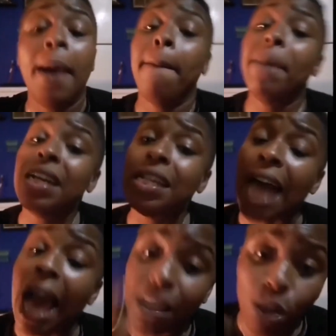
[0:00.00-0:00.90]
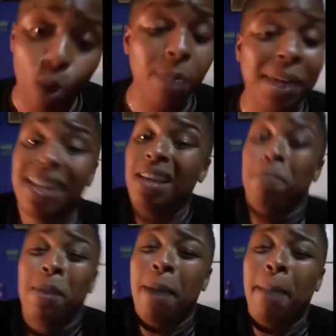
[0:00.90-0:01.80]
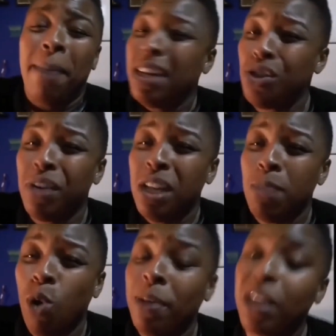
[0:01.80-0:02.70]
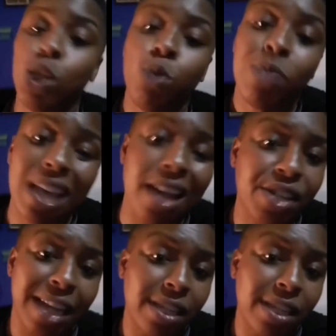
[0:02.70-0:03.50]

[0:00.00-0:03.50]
because I told him he couldn't be my manager anymore because you was cutting checks